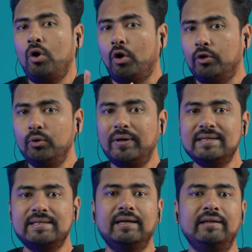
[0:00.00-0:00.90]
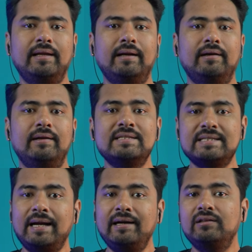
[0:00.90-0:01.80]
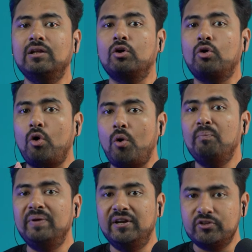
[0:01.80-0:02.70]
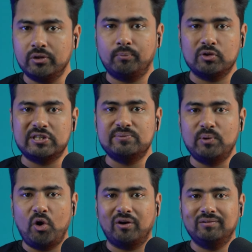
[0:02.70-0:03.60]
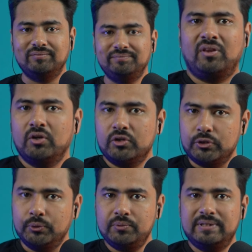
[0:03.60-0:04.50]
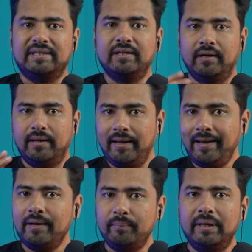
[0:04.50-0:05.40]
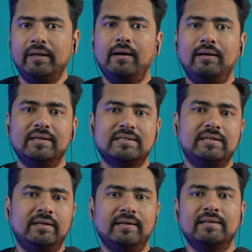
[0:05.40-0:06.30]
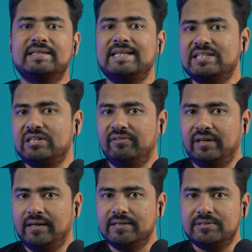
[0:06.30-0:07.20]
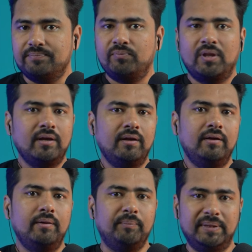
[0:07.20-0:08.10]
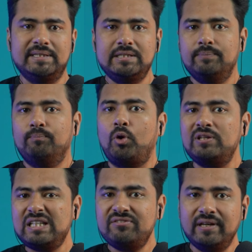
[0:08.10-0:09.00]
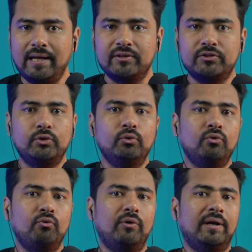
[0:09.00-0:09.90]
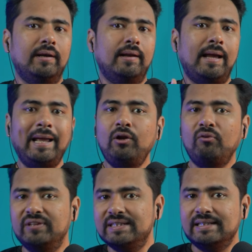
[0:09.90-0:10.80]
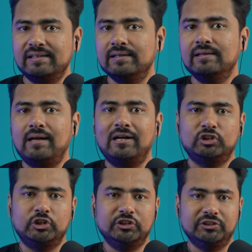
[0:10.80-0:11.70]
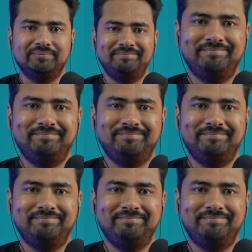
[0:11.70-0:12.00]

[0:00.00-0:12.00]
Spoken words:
or you can say that inside the combinational process block. So signal A and B are listed in the sensitivity list. Means process will execute when any of these signal are changed.